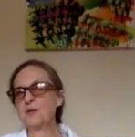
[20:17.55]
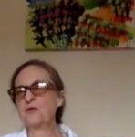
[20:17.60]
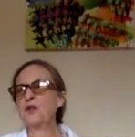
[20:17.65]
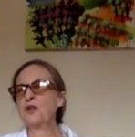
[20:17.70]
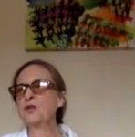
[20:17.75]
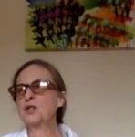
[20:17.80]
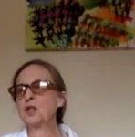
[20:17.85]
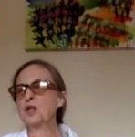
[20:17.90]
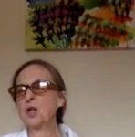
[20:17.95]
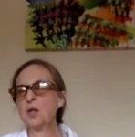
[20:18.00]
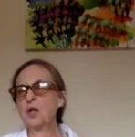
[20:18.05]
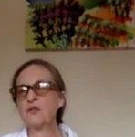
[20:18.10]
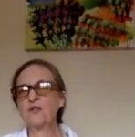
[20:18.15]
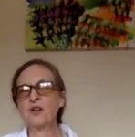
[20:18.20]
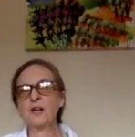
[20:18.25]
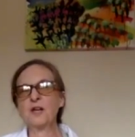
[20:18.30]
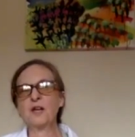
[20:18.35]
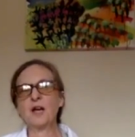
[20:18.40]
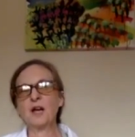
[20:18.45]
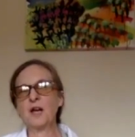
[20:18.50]
those
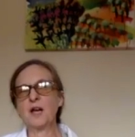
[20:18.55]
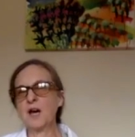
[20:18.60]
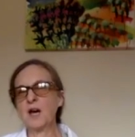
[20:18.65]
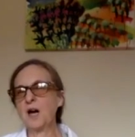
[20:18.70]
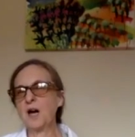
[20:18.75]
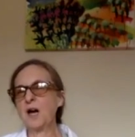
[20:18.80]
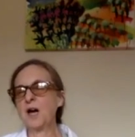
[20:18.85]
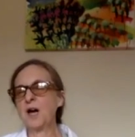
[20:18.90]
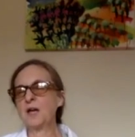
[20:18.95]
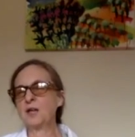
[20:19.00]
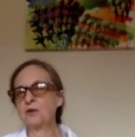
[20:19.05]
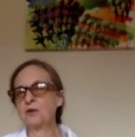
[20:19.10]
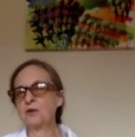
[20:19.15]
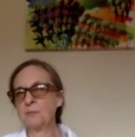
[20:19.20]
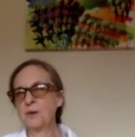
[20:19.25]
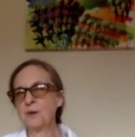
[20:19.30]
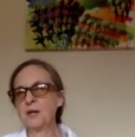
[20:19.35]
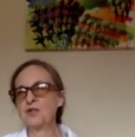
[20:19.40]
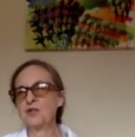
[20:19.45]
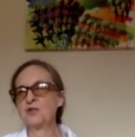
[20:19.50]
loving and kind,
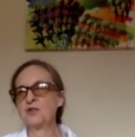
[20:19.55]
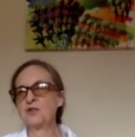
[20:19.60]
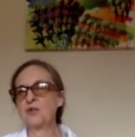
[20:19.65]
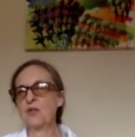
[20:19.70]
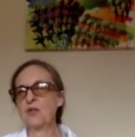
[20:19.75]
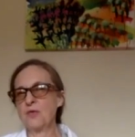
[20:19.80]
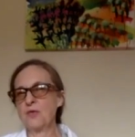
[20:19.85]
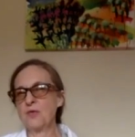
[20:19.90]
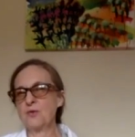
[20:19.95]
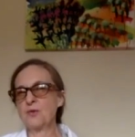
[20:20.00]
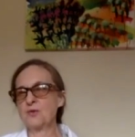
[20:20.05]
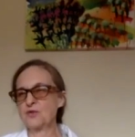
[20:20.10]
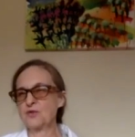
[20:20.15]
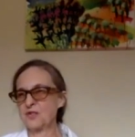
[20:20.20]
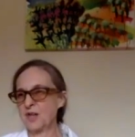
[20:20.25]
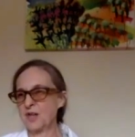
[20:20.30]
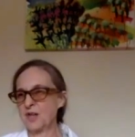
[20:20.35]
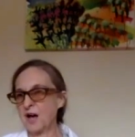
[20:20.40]
compassionate thoughts that